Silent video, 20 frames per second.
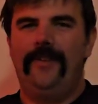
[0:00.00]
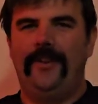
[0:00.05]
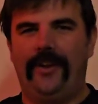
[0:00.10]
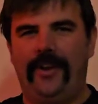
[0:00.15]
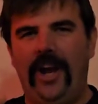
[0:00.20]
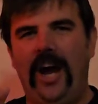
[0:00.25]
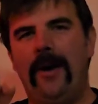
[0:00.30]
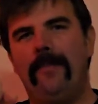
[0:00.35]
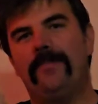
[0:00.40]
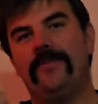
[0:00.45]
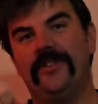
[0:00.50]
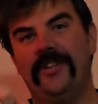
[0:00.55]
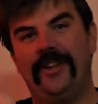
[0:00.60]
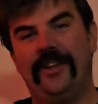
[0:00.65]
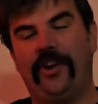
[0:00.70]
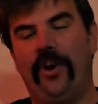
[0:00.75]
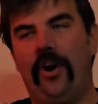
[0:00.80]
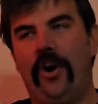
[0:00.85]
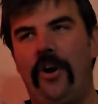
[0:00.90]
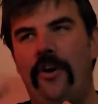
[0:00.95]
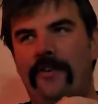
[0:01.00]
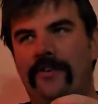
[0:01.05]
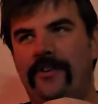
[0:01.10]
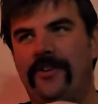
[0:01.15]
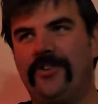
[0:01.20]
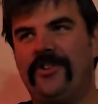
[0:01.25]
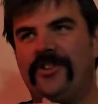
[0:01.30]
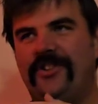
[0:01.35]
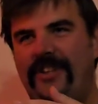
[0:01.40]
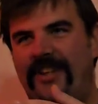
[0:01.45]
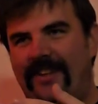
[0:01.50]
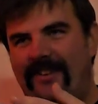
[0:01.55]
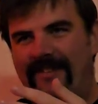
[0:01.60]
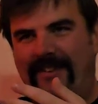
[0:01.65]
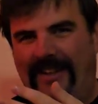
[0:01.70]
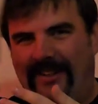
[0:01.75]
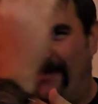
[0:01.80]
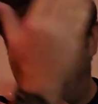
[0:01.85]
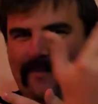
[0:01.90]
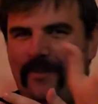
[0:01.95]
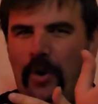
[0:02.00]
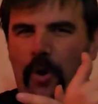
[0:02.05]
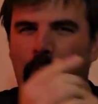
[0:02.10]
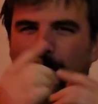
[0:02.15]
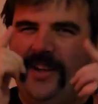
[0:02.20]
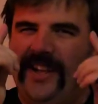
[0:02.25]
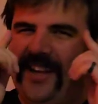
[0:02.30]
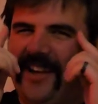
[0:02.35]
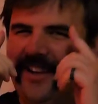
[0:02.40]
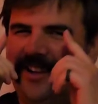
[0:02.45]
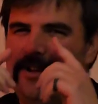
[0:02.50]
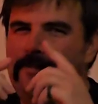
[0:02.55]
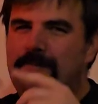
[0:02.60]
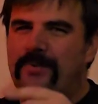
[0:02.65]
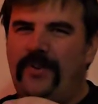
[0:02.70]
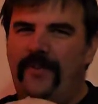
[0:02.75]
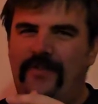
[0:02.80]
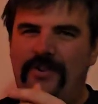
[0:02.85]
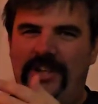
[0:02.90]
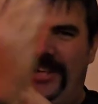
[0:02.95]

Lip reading: the cop was in the car, and you just see like only a glimpse of